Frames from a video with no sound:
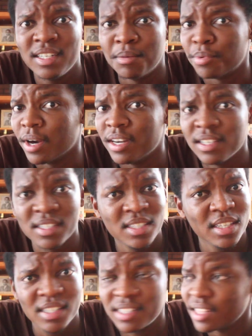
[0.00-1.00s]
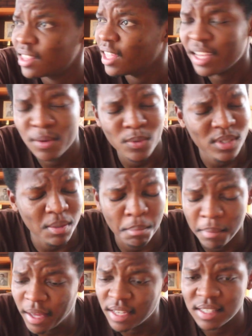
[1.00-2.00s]
The brother and sister thing was
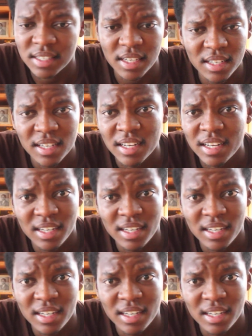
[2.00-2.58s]
amazing.